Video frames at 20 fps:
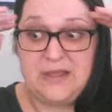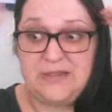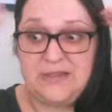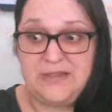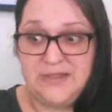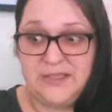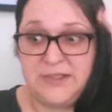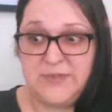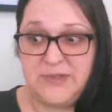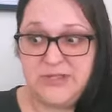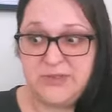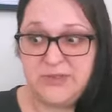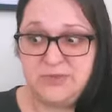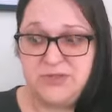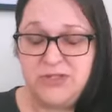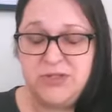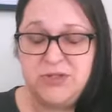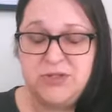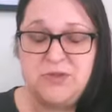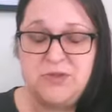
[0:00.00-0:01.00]
this is what you
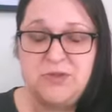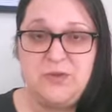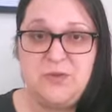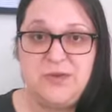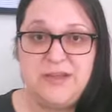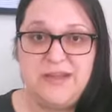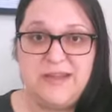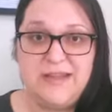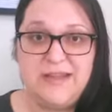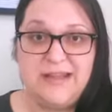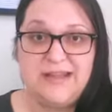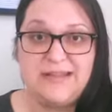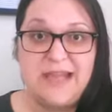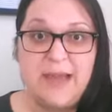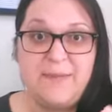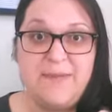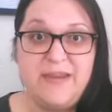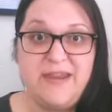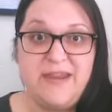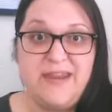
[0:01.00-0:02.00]
do when things
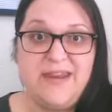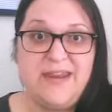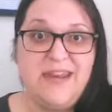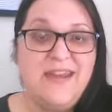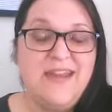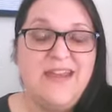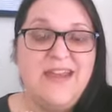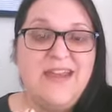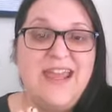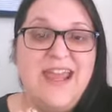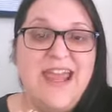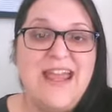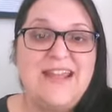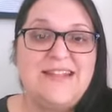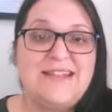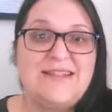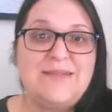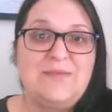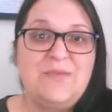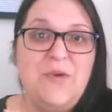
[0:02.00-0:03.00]
happen.
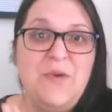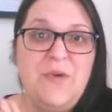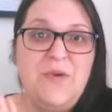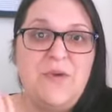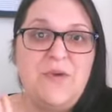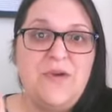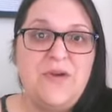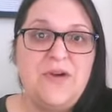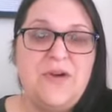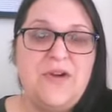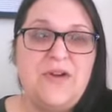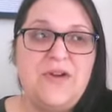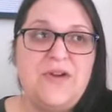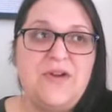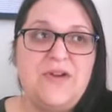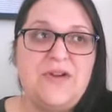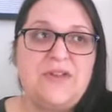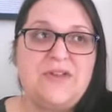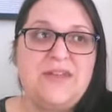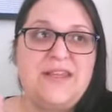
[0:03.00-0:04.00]
It's
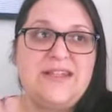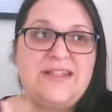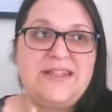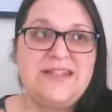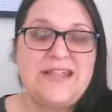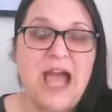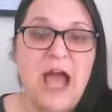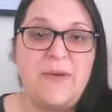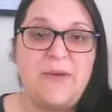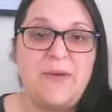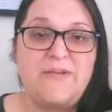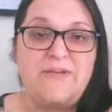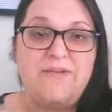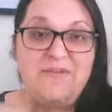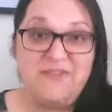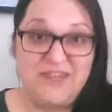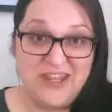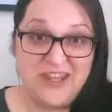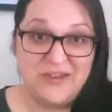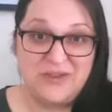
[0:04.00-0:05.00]
more this is how it
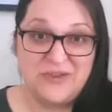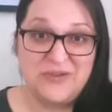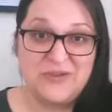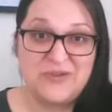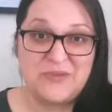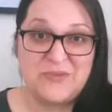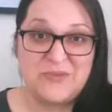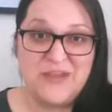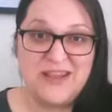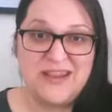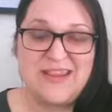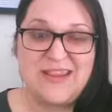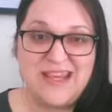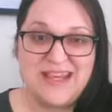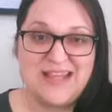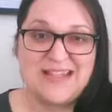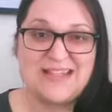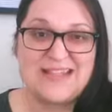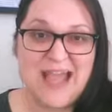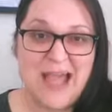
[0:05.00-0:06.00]
feels when
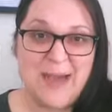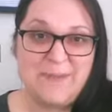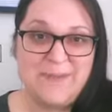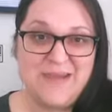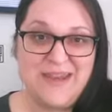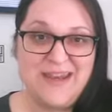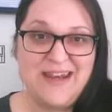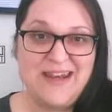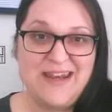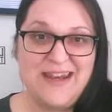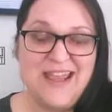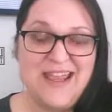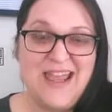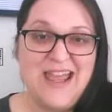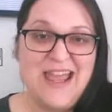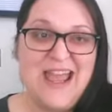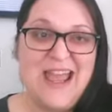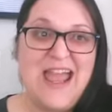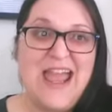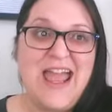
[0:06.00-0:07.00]
things happen
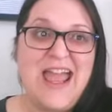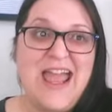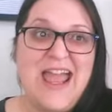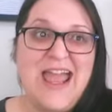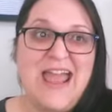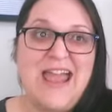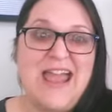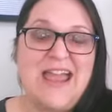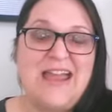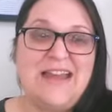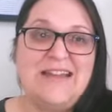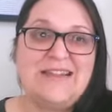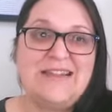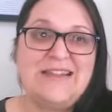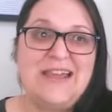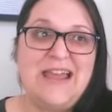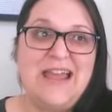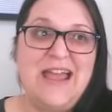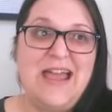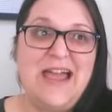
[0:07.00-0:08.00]
and
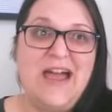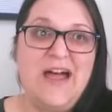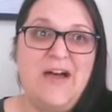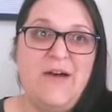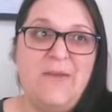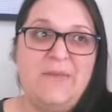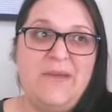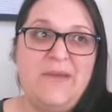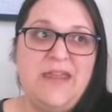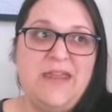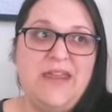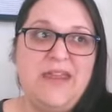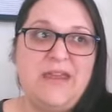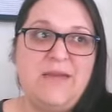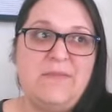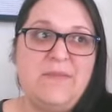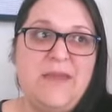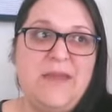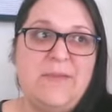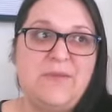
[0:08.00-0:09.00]

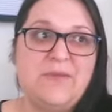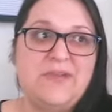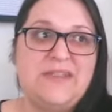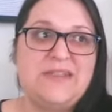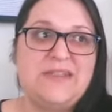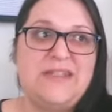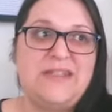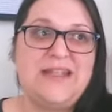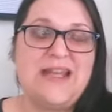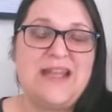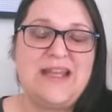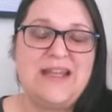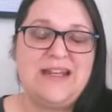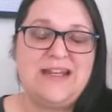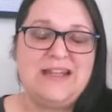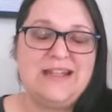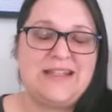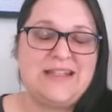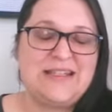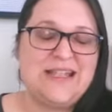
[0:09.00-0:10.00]
helping people see that
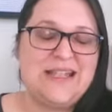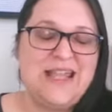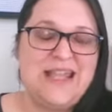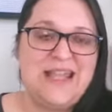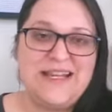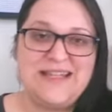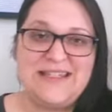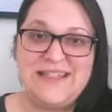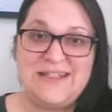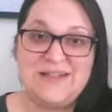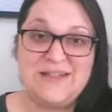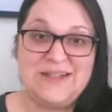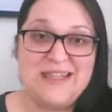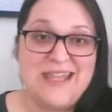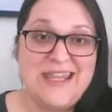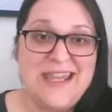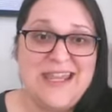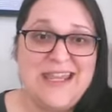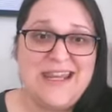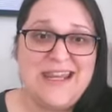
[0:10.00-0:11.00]
the kid is still a
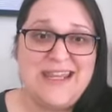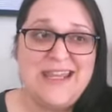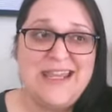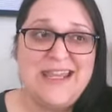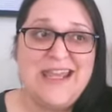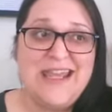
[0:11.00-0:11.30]
kid